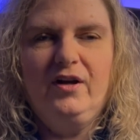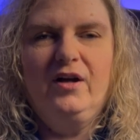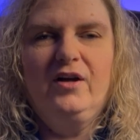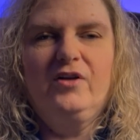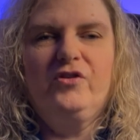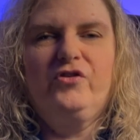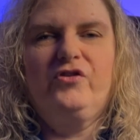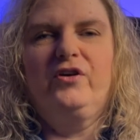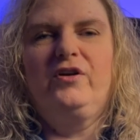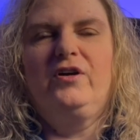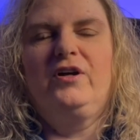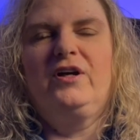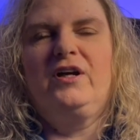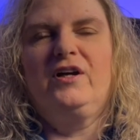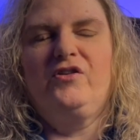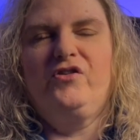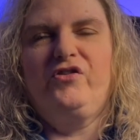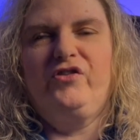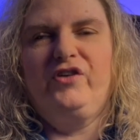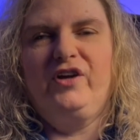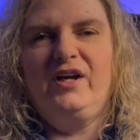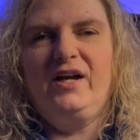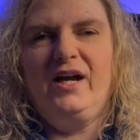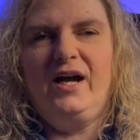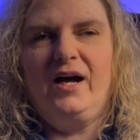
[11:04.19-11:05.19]
So you can
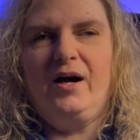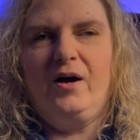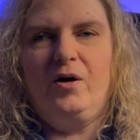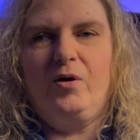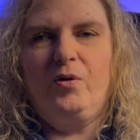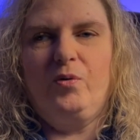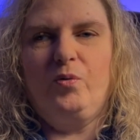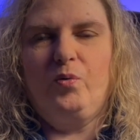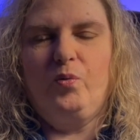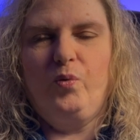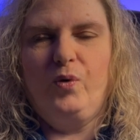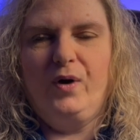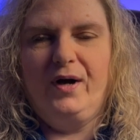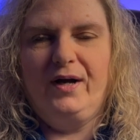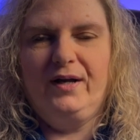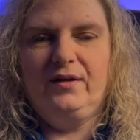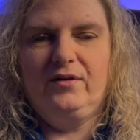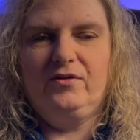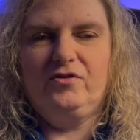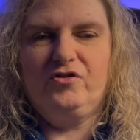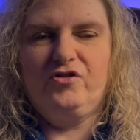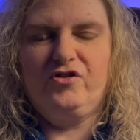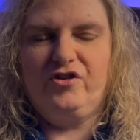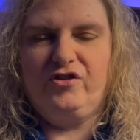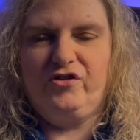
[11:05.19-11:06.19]
see how
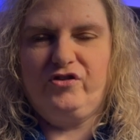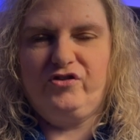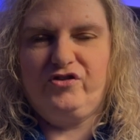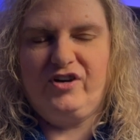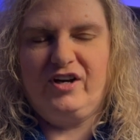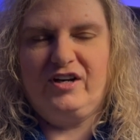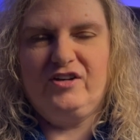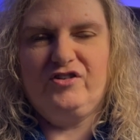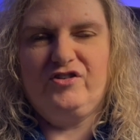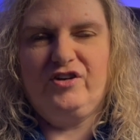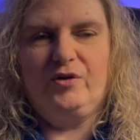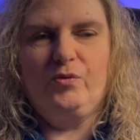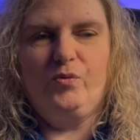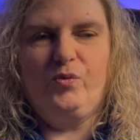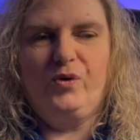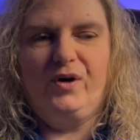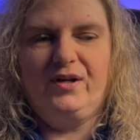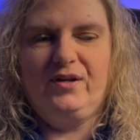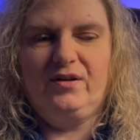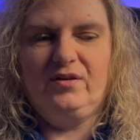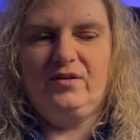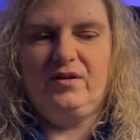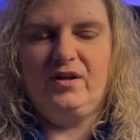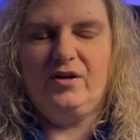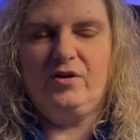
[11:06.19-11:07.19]
just changing
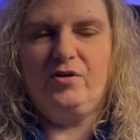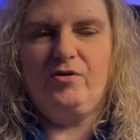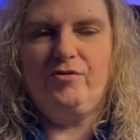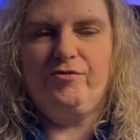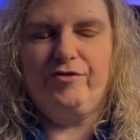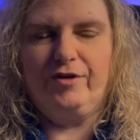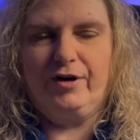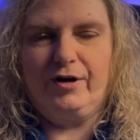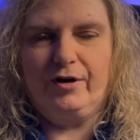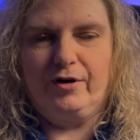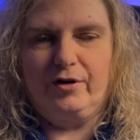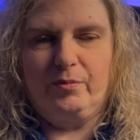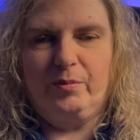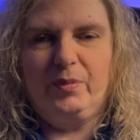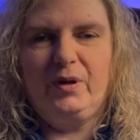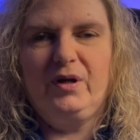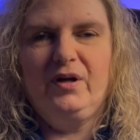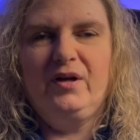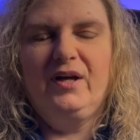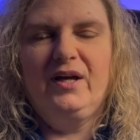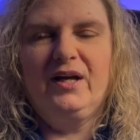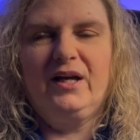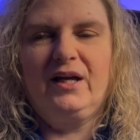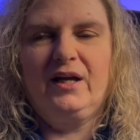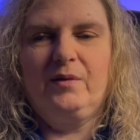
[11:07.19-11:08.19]
one little verb
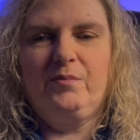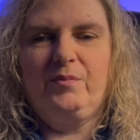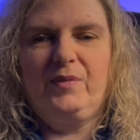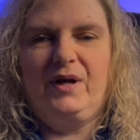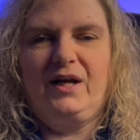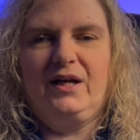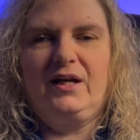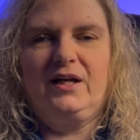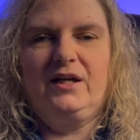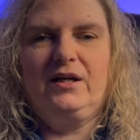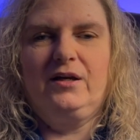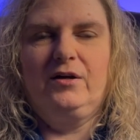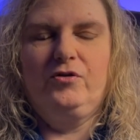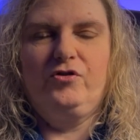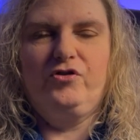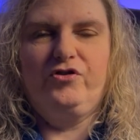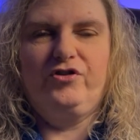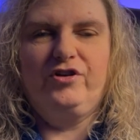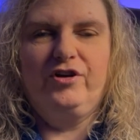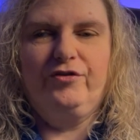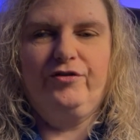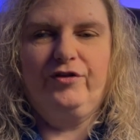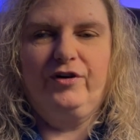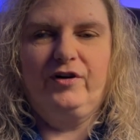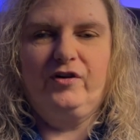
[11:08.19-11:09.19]
can make a huge
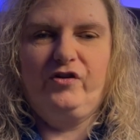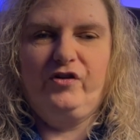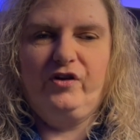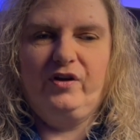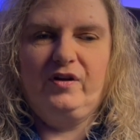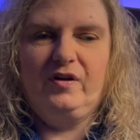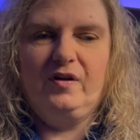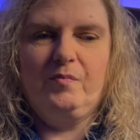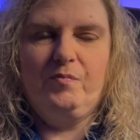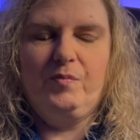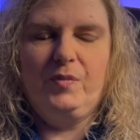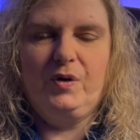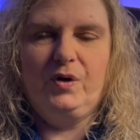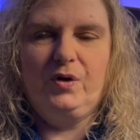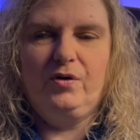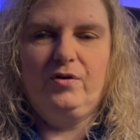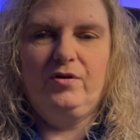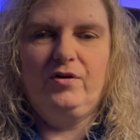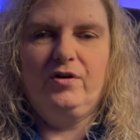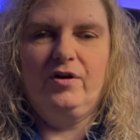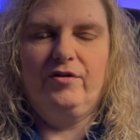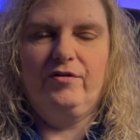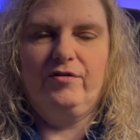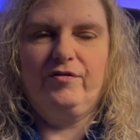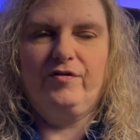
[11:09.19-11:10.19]
difference in the mood
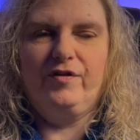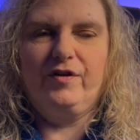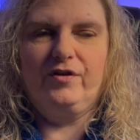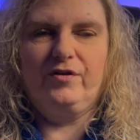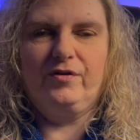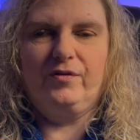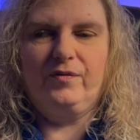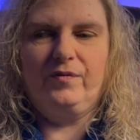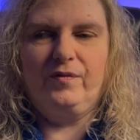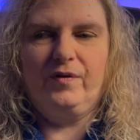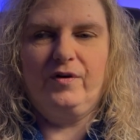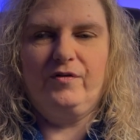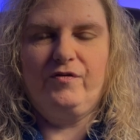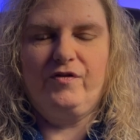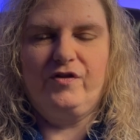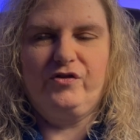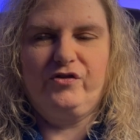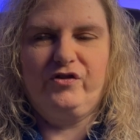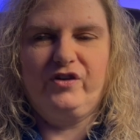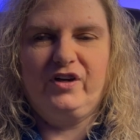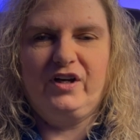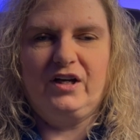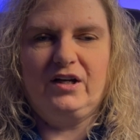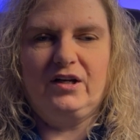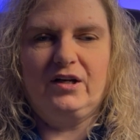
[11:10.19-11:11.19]
of the
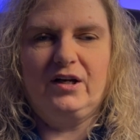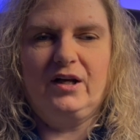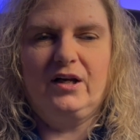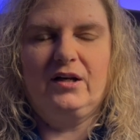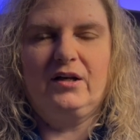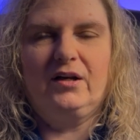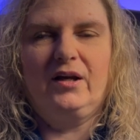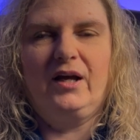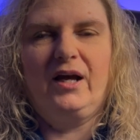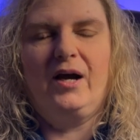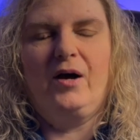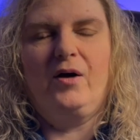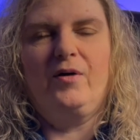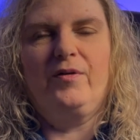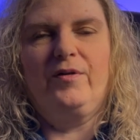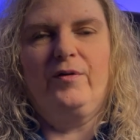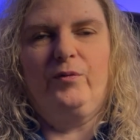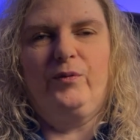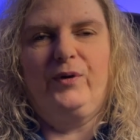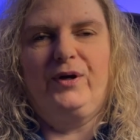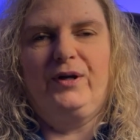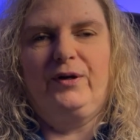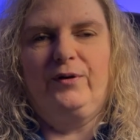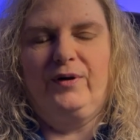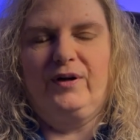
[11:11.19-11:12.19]
scene and how the
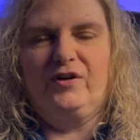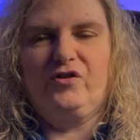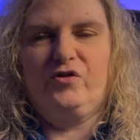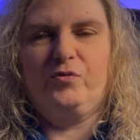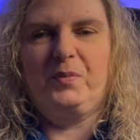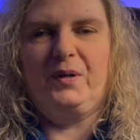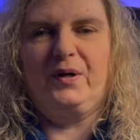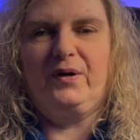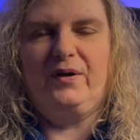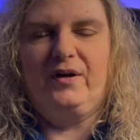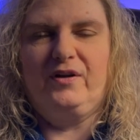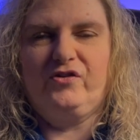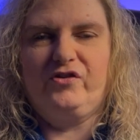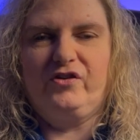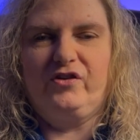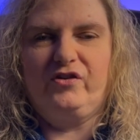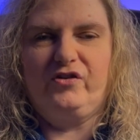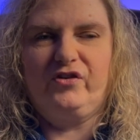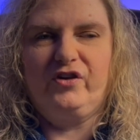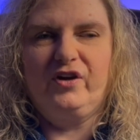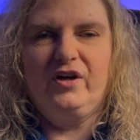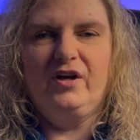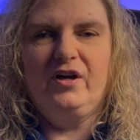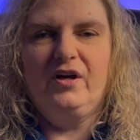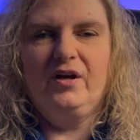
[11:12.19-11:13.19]
reader
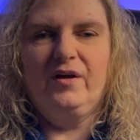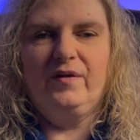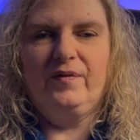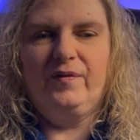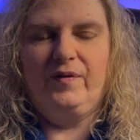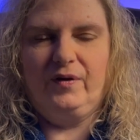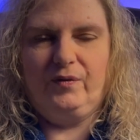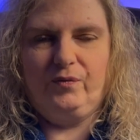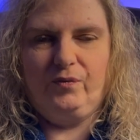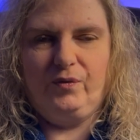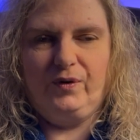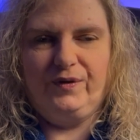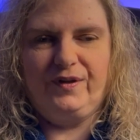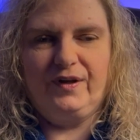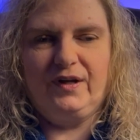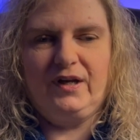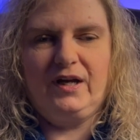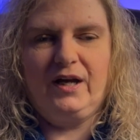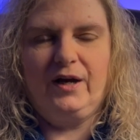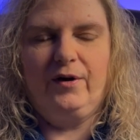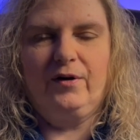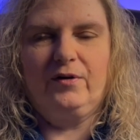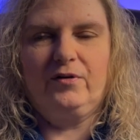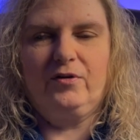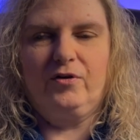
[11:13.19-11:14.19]
experiences what the
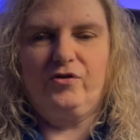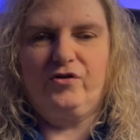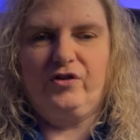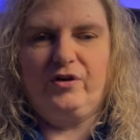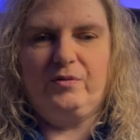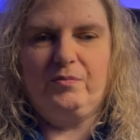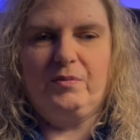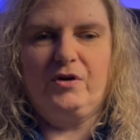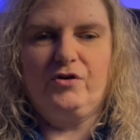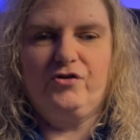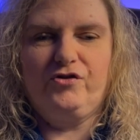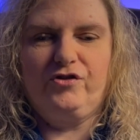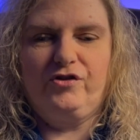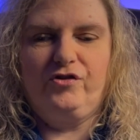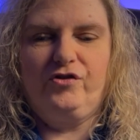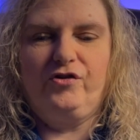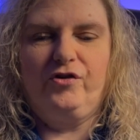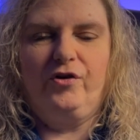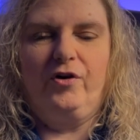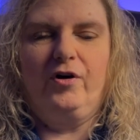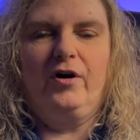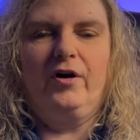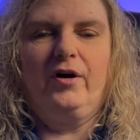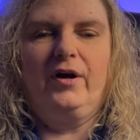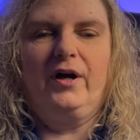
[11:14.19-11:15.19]
character's emotions
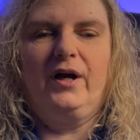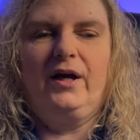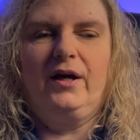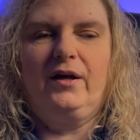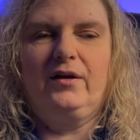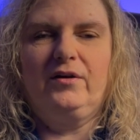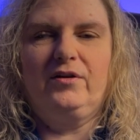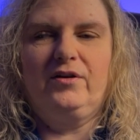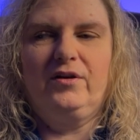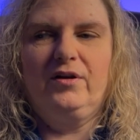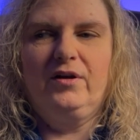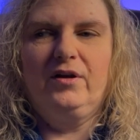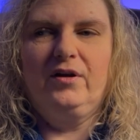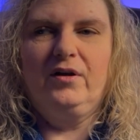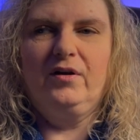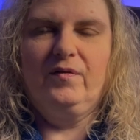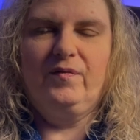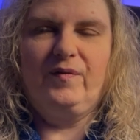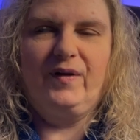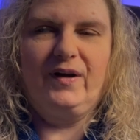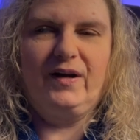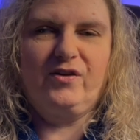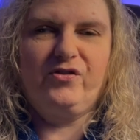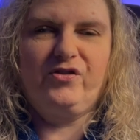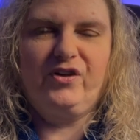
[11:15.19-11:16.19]
are, and
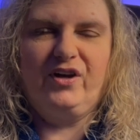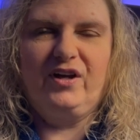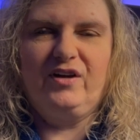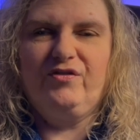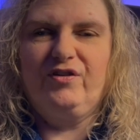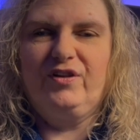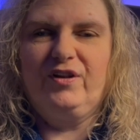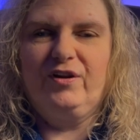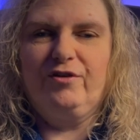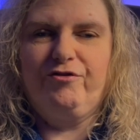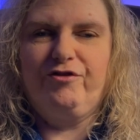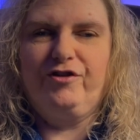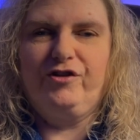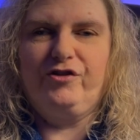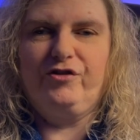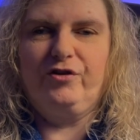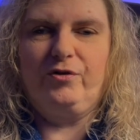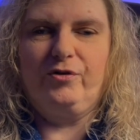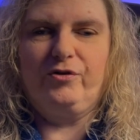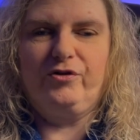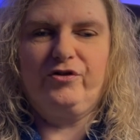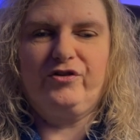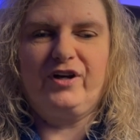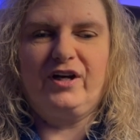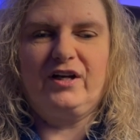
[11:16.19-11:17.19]
like I say, even their physical
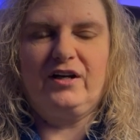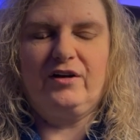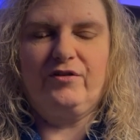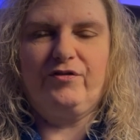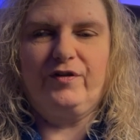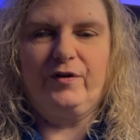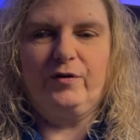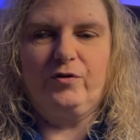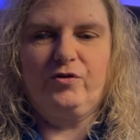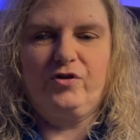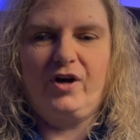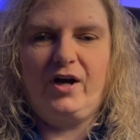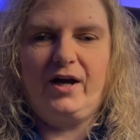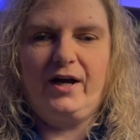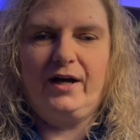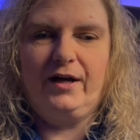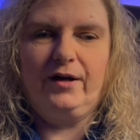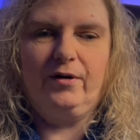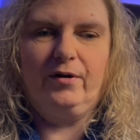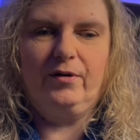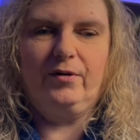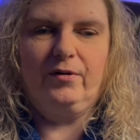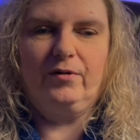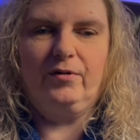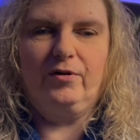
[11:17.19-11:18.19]
state. If they're
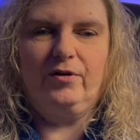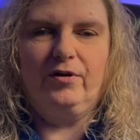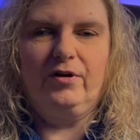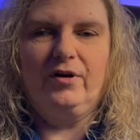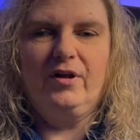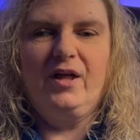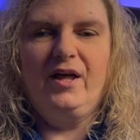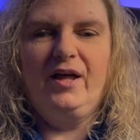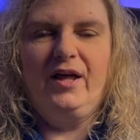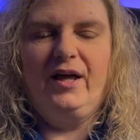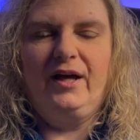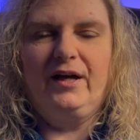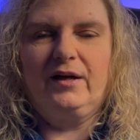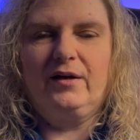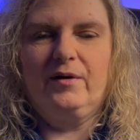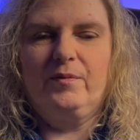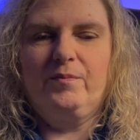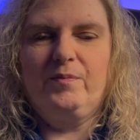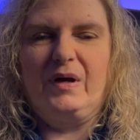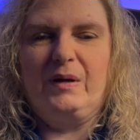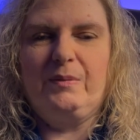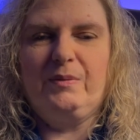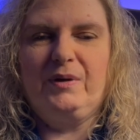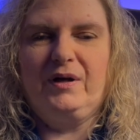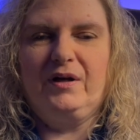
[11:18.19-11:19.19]
tired, or like
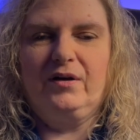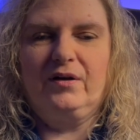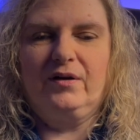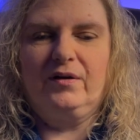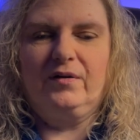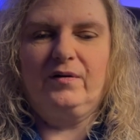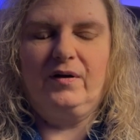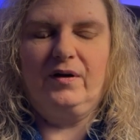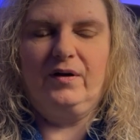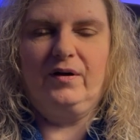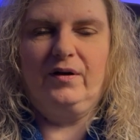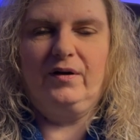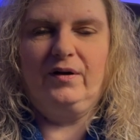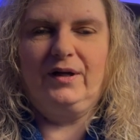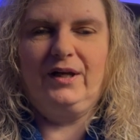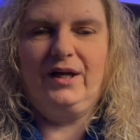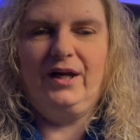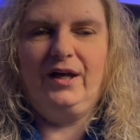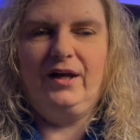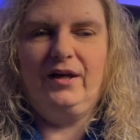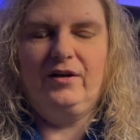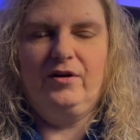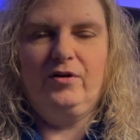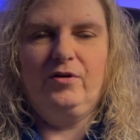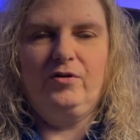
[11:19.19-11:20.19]
maybe a
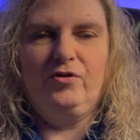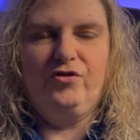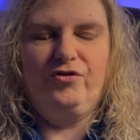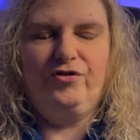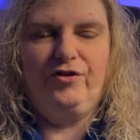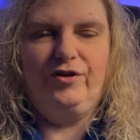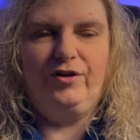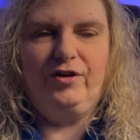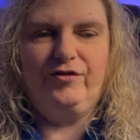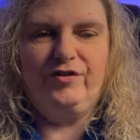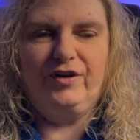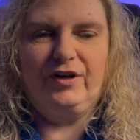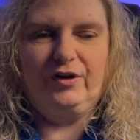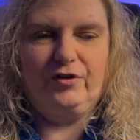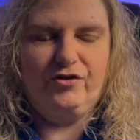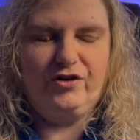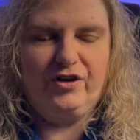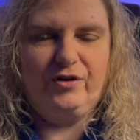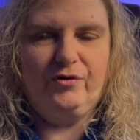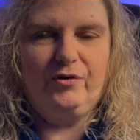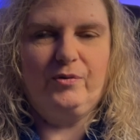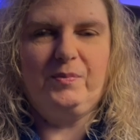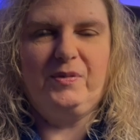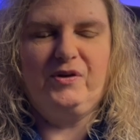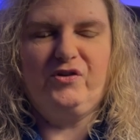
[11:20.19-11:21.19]
kid who's full of energy
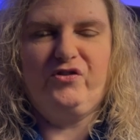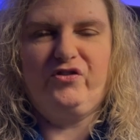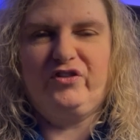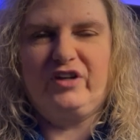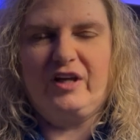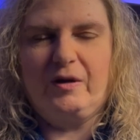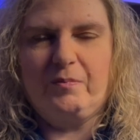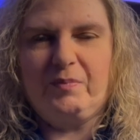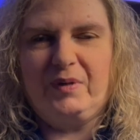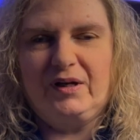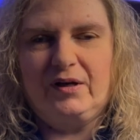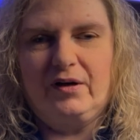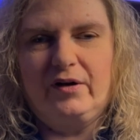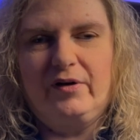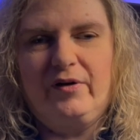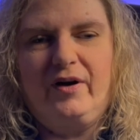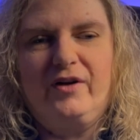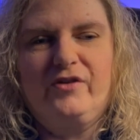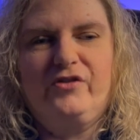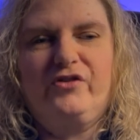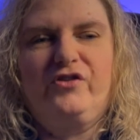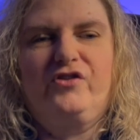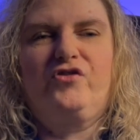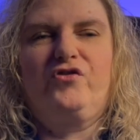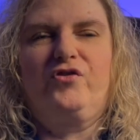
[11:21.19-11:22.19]
would be skipping
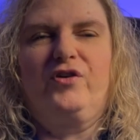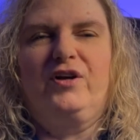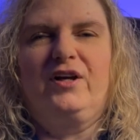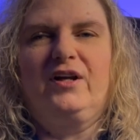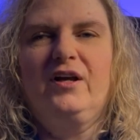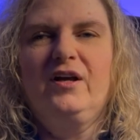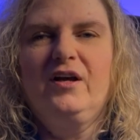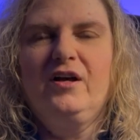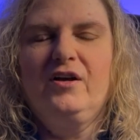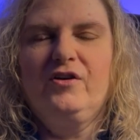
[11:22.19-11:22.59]
across the street.